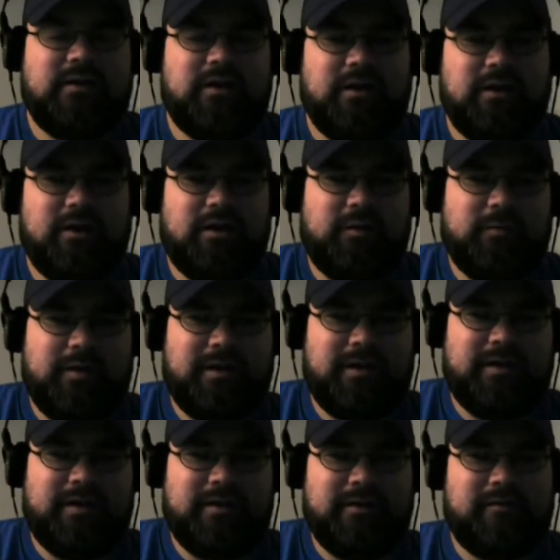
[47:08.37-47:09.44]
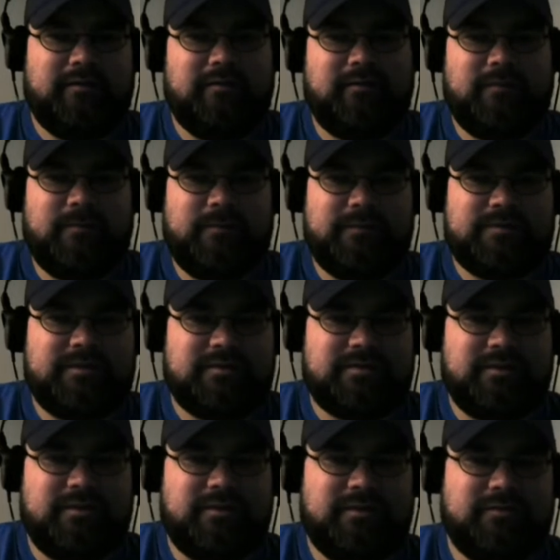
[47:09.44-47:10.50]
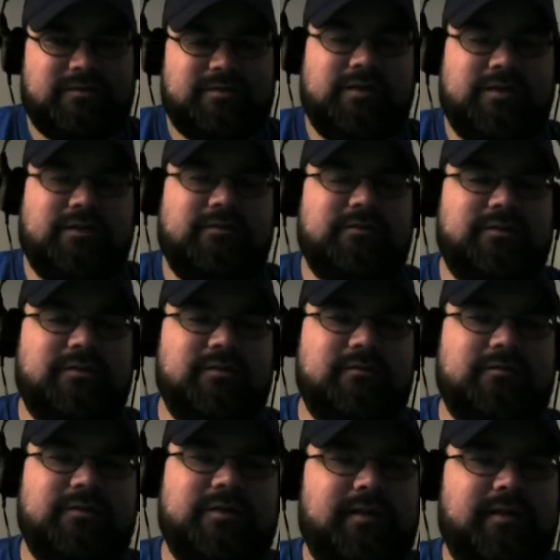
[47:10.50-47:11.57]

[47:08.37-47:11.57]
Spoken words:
and sits there and goes, "No, dude,